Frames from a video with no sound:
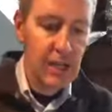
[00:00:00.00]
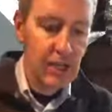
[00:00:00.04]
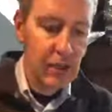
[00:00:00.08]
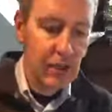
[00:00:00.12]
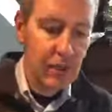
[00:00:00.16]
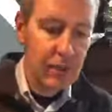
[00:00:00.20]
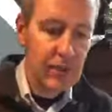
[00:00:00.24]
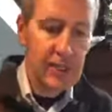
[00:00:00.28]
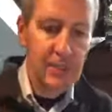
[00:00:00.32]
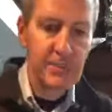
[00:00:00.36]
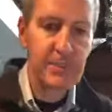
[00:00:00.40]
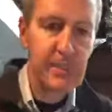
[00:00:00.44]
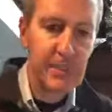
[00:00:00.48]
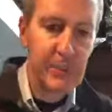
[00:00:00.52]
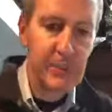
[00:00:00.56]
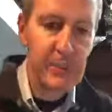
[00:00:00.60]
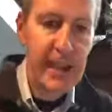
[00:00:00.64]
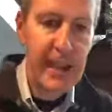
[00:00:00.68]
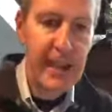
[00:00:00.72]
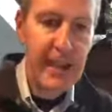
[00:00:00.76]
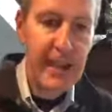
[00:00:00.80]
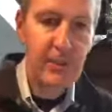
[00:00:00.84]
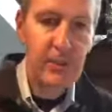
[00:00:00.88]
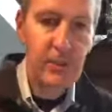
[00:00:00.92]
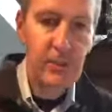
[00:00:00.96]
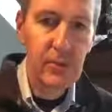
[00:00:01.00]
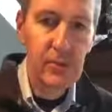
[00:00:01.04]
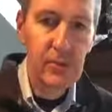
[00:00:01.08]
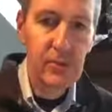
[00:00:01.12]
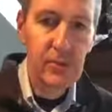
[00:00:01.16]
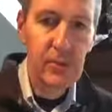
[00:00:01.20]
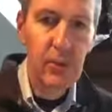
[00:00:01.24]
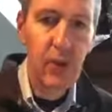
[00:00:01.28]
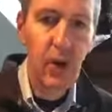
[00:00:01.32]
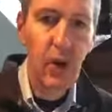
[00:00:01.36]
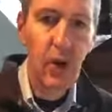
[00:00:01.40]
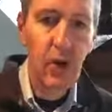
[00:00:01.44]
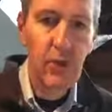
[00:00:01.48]
Christmas
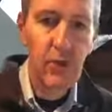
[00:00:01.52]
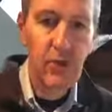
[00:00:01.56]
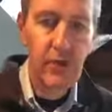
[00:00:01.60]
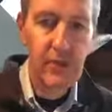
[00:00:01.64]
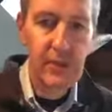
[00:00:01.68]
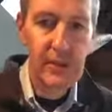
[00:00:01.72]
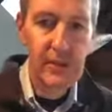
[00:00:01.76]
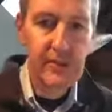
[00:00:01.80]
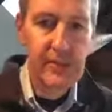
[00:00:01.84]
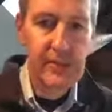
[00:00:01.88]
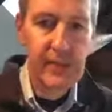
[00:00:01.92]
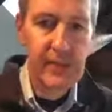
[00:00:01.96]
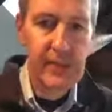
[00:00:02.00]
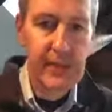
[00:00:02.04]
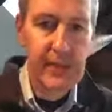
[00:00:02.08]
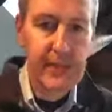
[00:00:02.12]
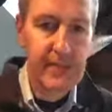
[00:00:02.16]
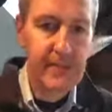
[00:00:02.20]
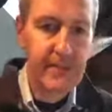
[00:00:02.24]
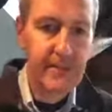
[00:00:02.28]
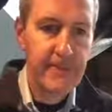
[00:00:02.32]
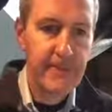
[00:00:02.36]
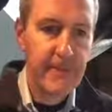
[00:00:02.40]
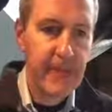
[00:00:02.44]
carols on Christmas Eve,